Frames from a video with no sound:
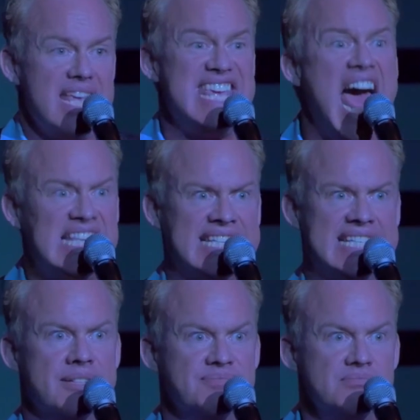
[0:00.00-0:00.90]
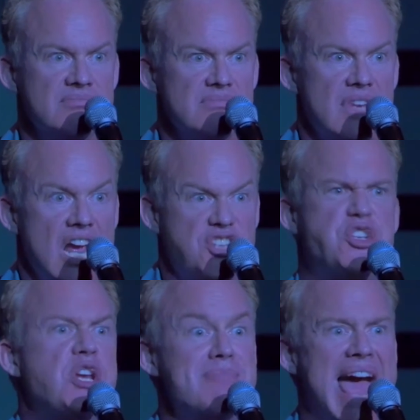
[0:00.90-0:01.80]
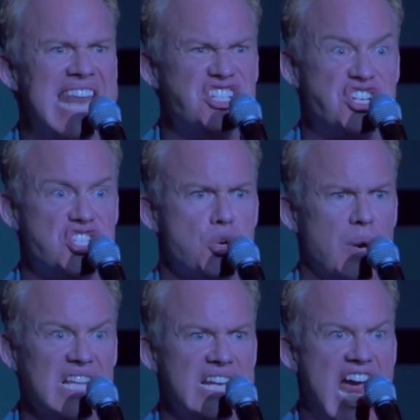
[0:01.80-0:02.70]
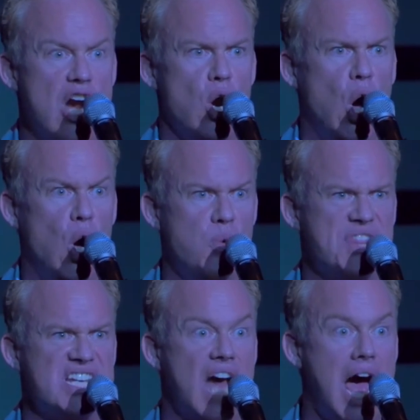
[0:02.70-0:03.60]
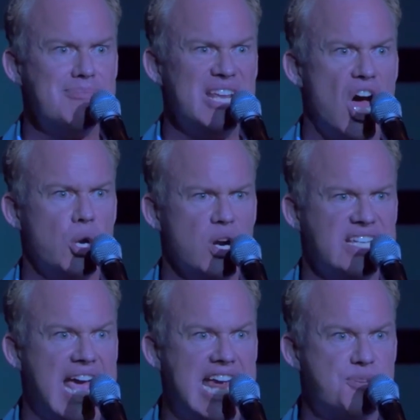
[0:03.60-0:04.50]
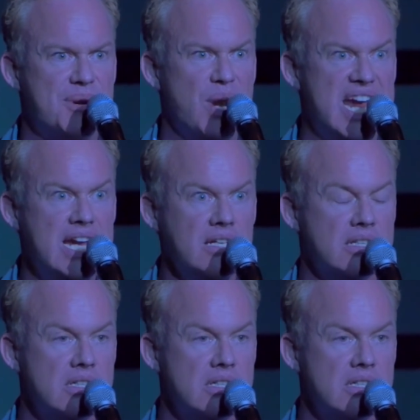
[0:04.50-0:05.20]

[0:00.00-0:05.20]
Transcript: Yes. She managed to drill an air hole with a diamond on her engagement ring.